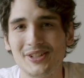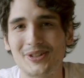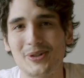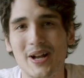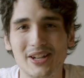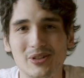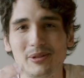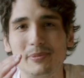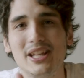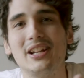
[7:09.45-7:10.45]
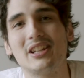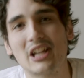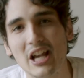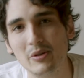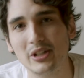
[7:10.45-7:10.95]
to actually be
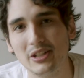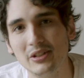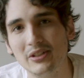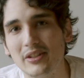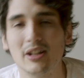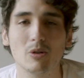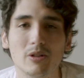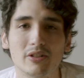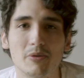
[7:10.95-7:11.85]
encountering the Lord.